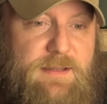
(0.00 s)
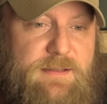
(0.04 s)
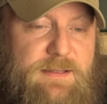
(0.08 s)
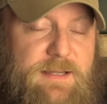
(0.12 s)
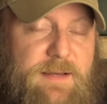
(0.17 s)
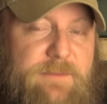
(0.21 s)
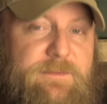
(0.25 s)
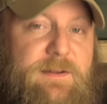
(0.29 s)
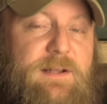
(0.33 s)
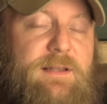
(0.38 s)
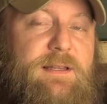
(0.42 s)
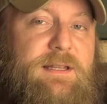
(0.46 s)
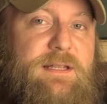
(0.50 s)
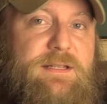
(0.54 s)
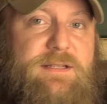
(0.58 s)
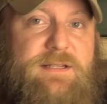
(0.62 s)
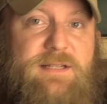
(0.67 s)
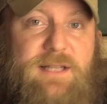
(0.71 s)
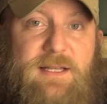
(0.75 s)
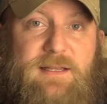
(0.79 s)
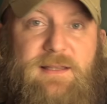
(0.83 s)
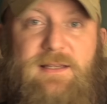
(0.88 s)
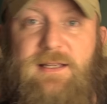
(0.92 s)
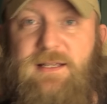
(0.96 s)
definitely
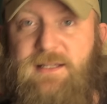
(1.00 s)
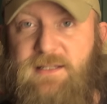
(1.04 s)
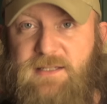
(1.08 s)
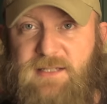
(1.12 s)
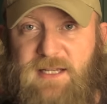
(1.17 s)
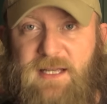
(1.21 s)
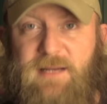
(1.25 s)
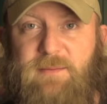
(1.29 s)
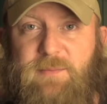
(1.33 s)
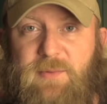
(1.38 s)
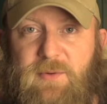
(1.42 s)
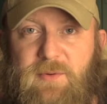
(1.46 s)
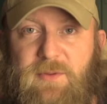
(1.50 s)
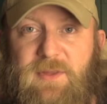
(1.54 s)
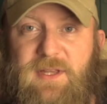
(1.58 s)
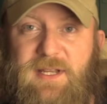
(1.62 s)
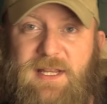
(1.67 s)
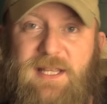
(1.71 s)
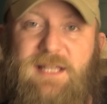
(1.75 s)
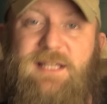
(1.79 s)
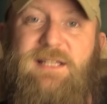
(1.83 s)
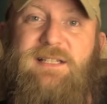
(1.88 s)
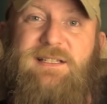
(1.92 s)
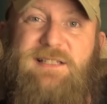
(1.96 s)
set the example that
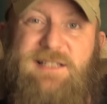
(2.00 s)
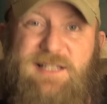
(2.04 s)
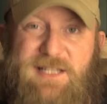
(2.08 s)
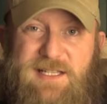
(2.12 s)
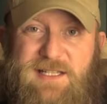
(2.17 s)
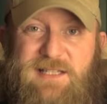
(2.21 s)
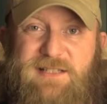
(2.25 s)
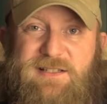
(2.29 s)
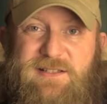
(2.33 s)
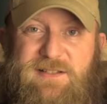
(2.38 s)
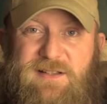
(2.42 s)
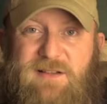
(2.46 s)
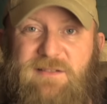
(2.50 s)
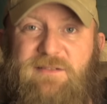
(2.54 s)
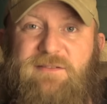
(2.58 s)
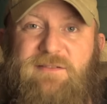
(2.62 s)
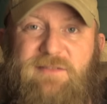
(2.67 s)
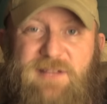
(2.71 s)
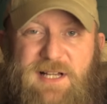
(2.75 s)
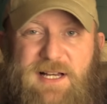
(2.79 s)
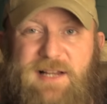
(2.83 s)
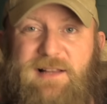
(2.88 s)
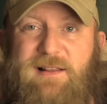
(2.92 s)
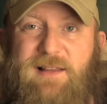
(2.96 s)
he intends on
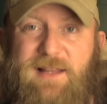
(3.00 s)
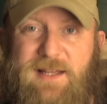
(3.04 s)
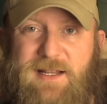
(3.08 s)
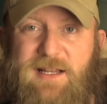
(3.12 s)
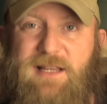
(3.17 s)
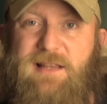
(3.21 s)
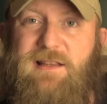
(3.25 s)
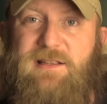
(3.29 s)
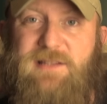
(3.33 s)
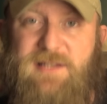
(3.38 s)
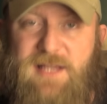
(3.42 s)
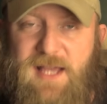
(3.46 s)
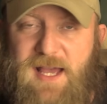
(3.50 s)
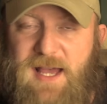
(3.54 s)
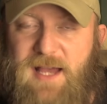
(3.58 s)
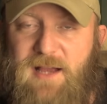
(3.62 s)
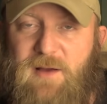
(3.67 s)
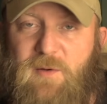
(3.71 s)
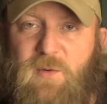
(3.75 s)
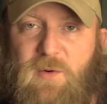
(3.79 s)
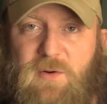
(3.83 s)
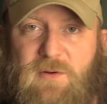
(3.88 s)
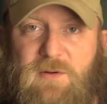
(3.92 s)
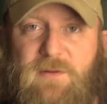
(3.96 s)
violating this gag
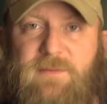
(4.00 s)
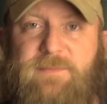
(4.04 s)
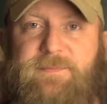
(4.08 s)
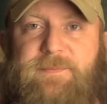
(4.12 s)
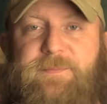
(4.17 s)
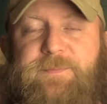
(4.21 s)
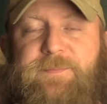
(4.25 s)
order.